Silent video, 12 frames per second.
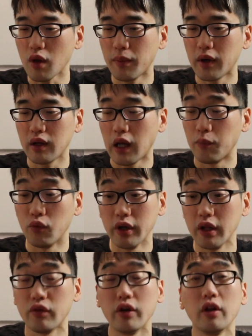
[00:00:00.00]
But I'm
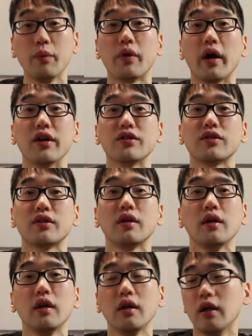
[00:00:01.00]
really, really impressed.
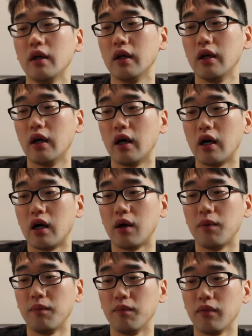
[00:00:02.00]

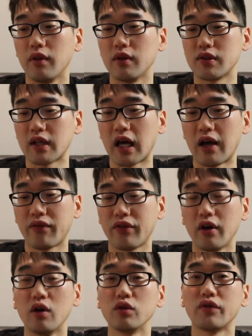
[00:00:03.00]
The staff
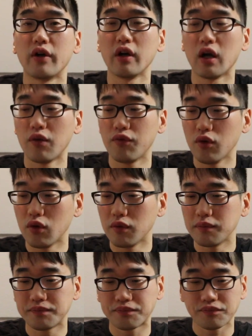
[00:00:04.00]
there was very
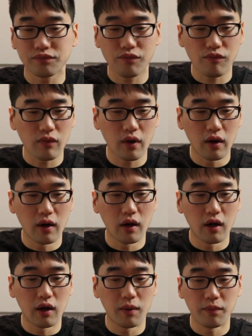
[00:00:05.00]
helpful.
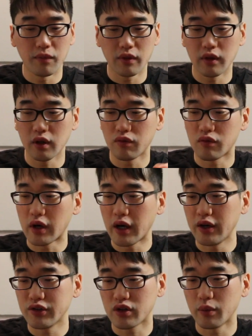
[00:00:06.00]
The
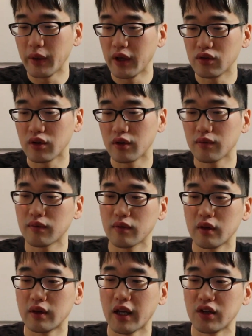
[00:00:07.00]
varieties are amazing.
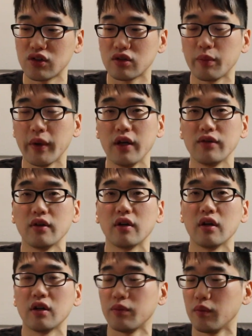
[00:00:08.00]
The taste is
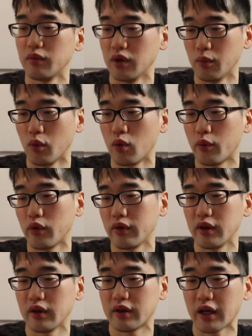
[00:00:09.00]
amazing. More
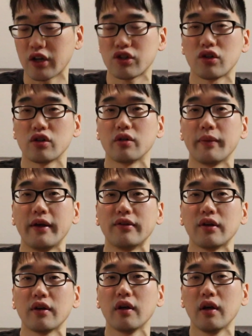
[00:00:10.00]
importantly, the texture is
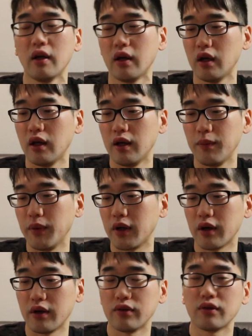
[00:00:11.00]
amazing.
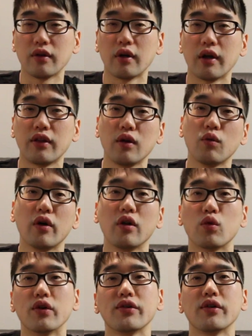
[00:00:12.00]
Because I think one of
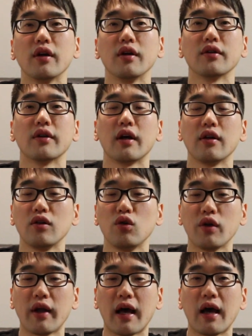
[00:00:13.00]
the worst things that you
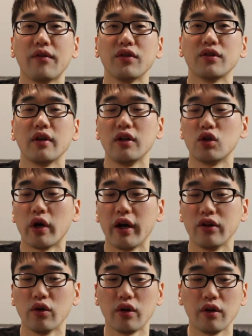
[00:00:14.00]
can have is a dry
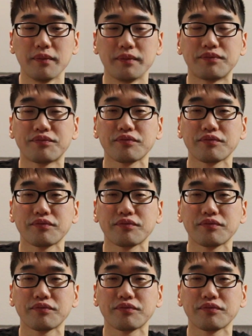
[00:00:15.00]
donut.